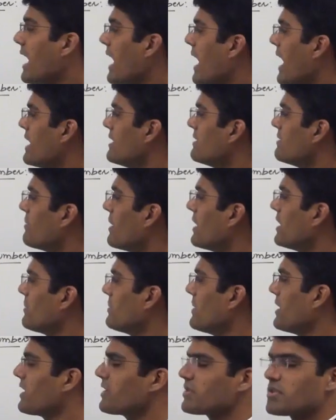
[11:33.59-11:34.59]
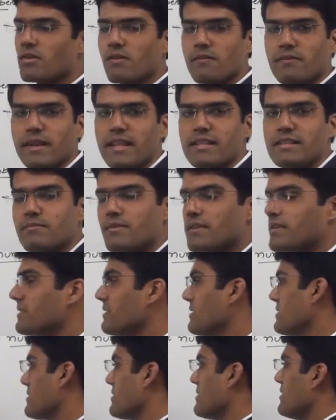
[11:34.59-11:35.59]
and multiplication of tens
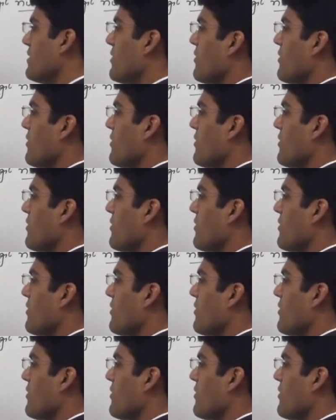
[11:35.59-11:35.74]
places.